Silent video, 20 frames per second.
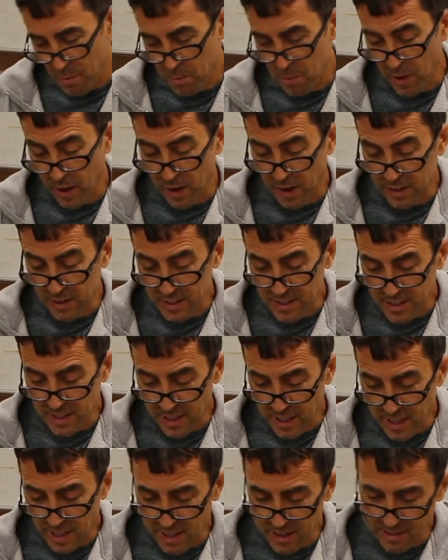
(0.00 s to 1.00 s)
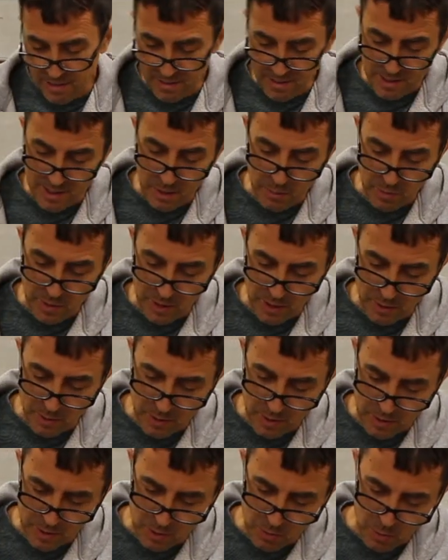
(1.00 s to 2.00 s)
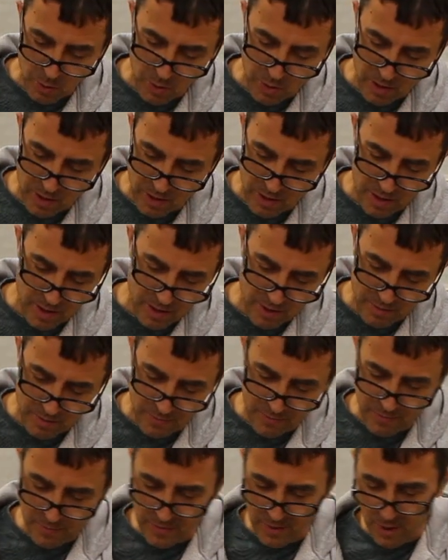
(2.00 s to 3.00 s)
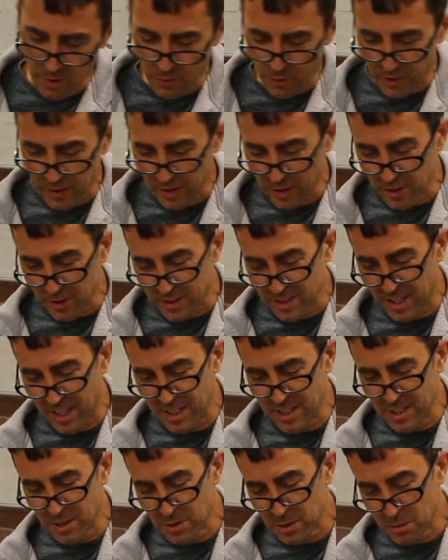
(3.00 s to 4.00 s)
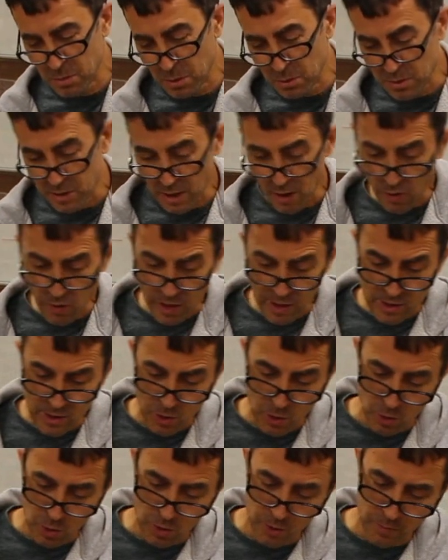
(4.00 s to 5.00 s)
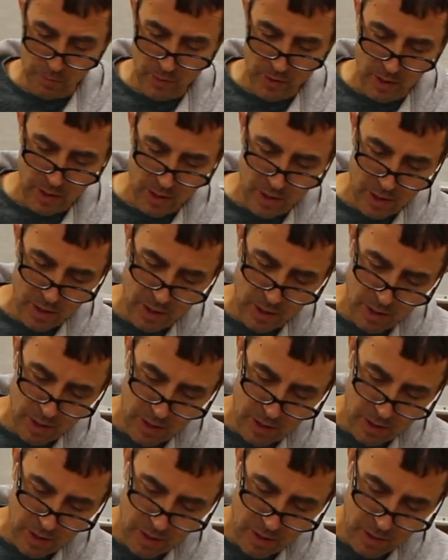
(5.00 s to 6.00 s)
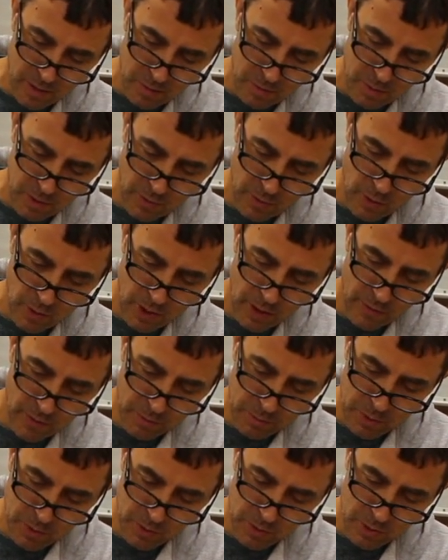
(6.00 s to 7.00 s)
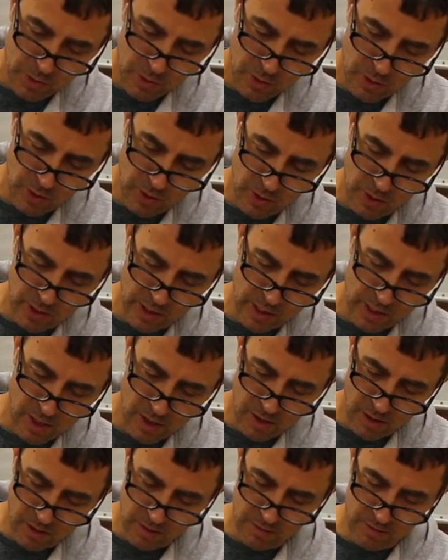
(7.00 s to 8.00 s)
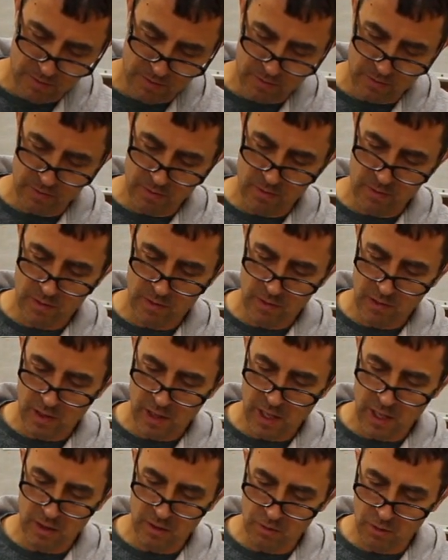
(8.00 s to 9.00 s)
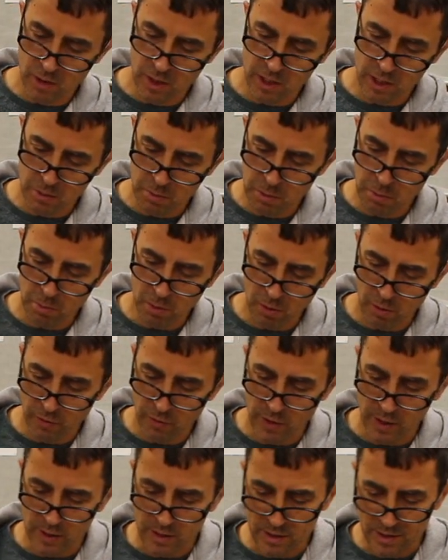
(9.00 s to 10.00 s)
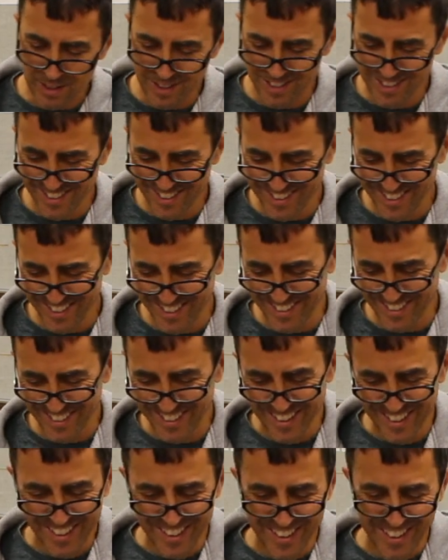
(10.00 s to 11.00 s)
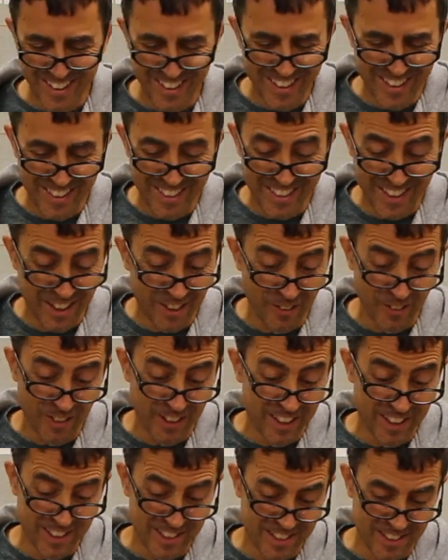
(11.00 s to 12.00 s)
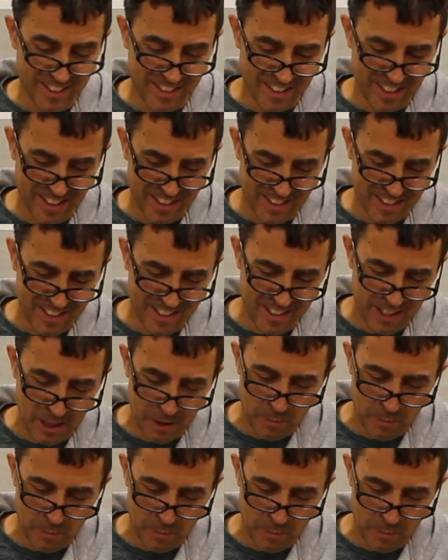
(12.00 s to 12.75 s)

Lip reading: but at least I get something that is worth, hopefully that looks nice, and people say, oh, that's cool. But if you give up too soon, you're like, oh, I don't want it to be perfect, you know, then it really doesn't look nice.